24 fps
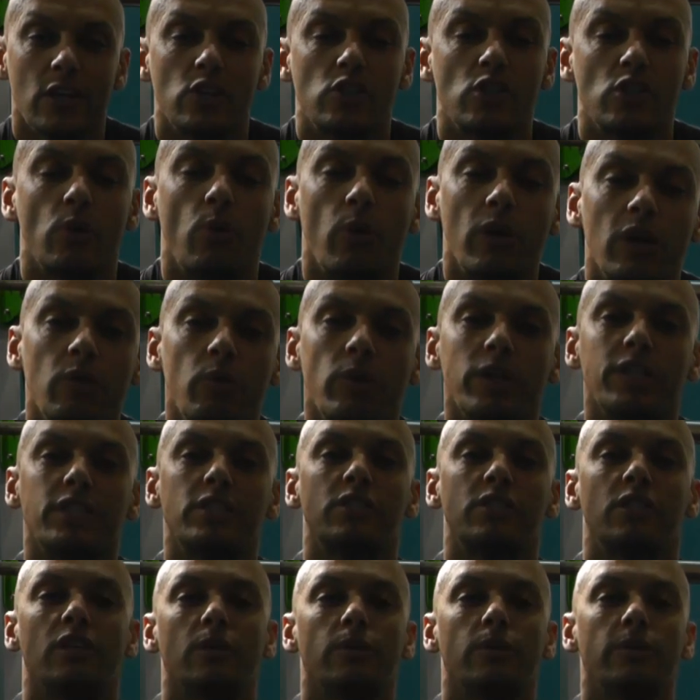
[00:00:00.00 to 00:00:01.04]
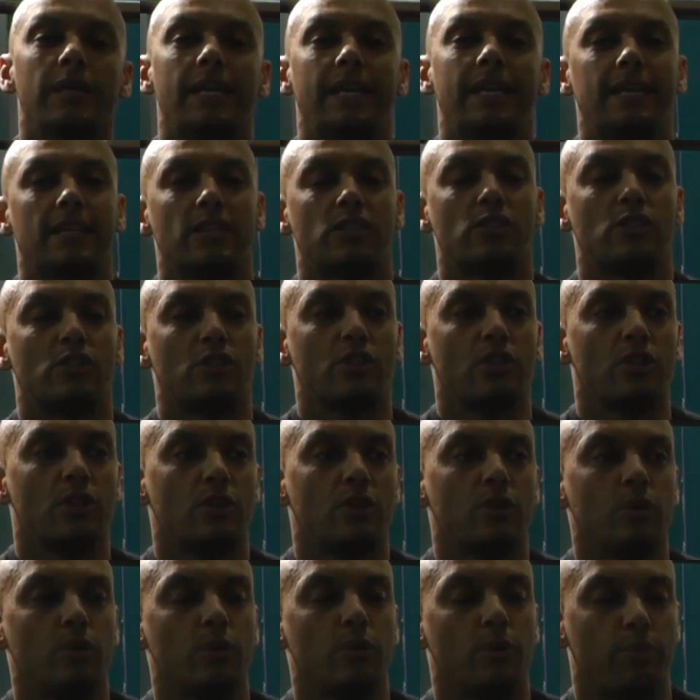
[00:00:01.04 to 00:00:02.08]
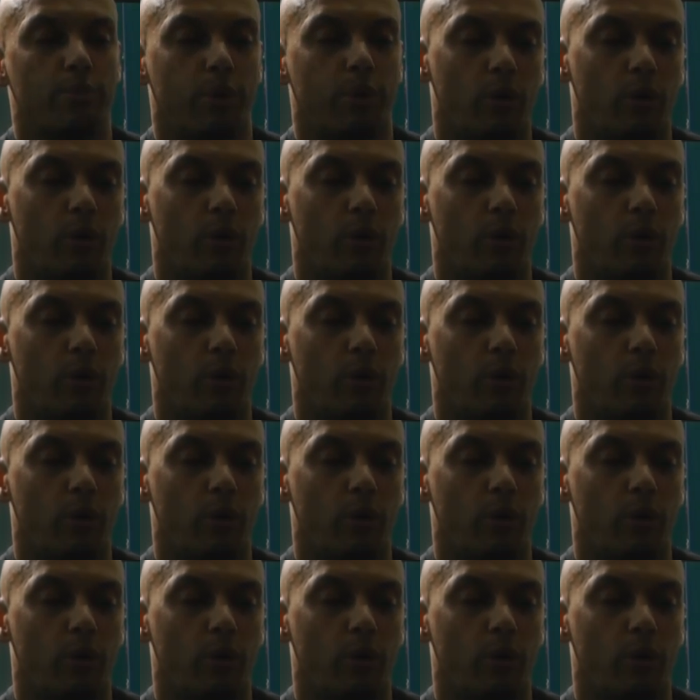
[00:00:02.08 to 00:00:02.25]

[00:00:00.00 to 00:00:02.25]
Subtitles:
So what I want you to do is to